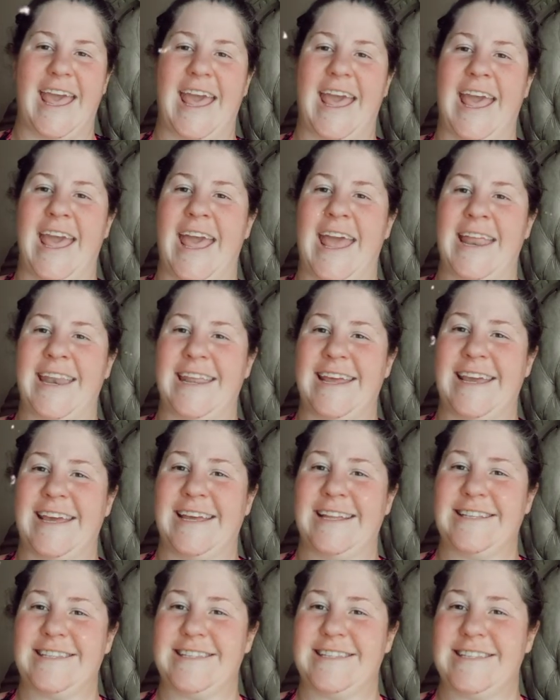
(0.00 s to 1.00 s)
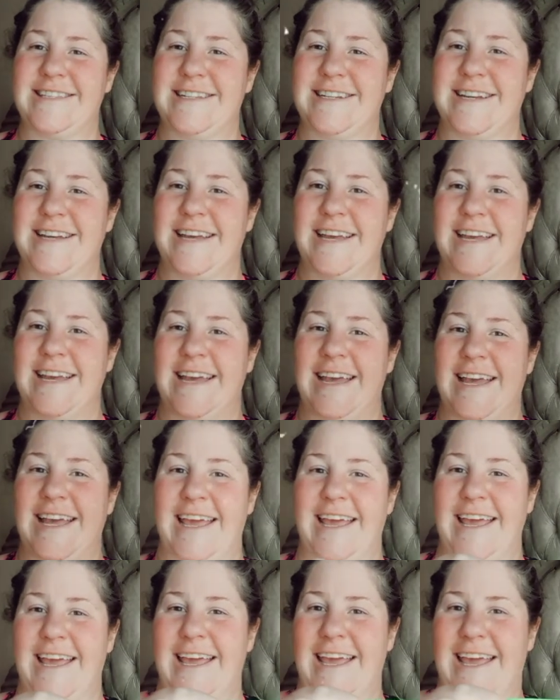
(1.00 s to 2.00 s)
And it's
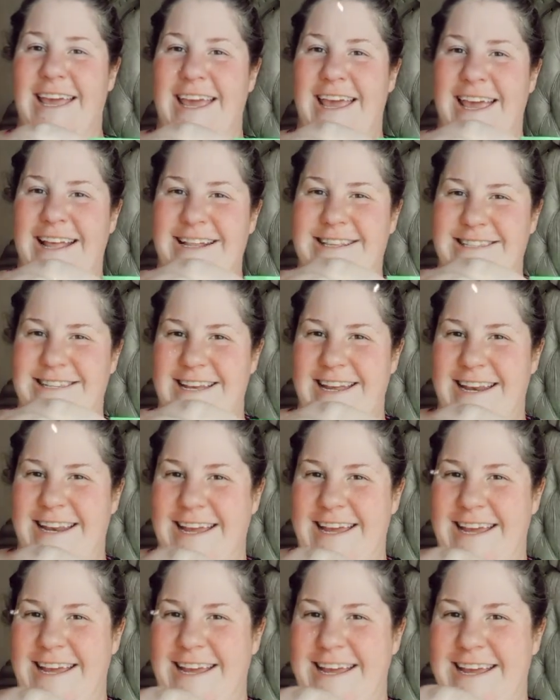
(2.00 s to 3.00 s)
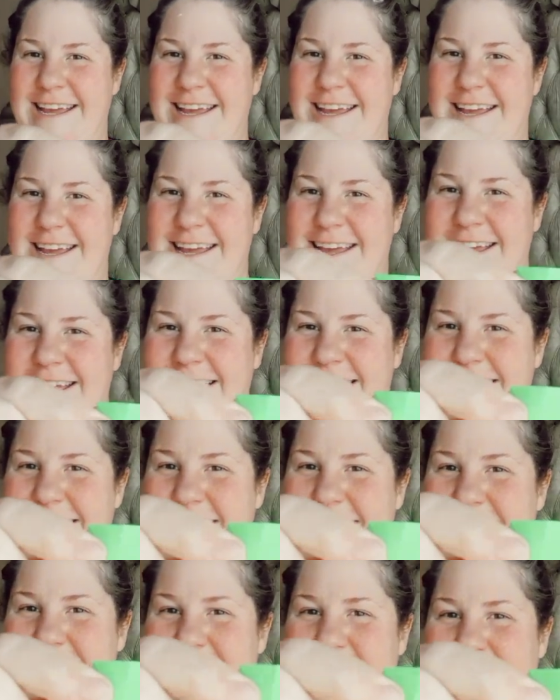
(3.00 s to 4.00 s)
Italy.
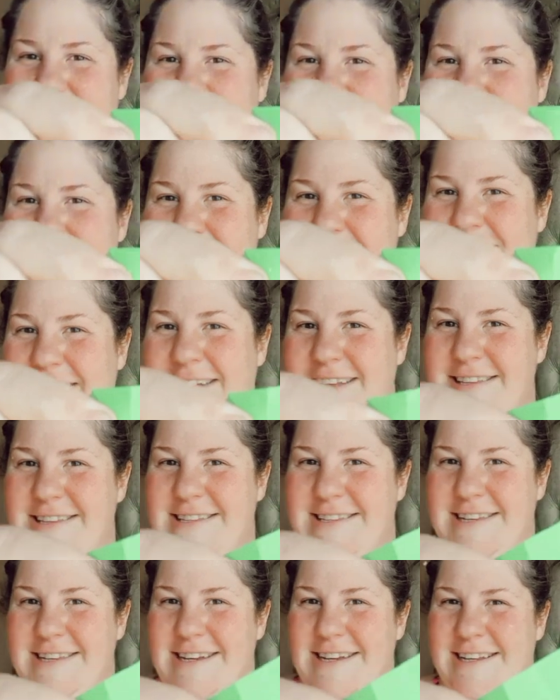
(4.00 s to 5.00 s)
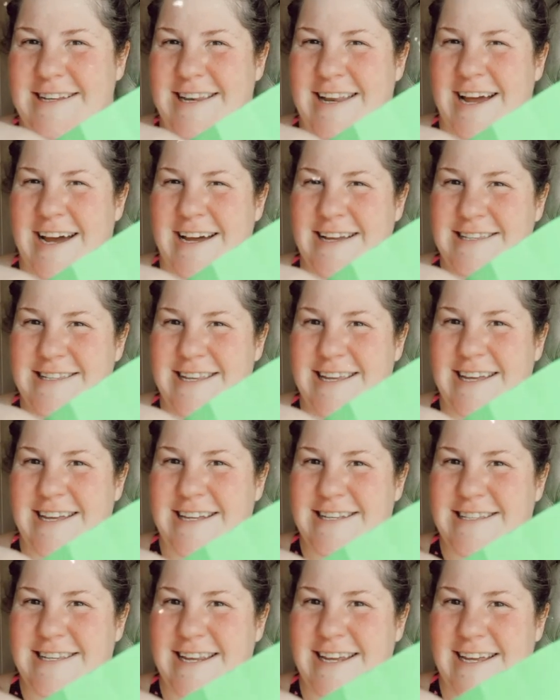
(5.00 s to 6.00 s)
I hope you can see it nicely,
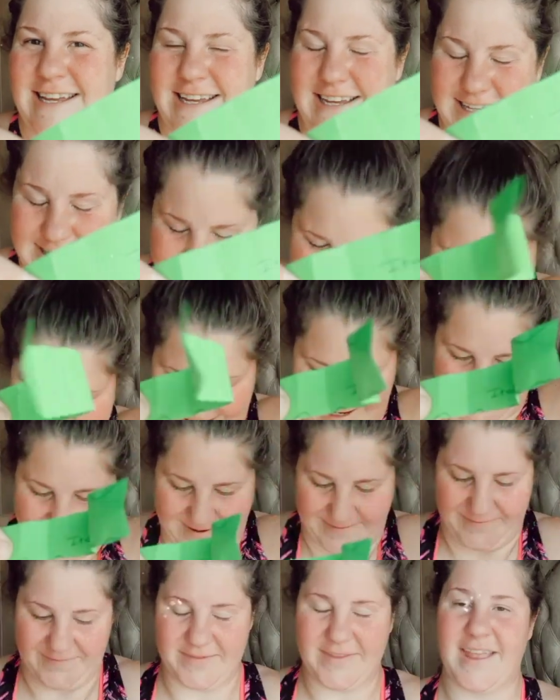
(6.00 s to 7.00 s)
Italy. So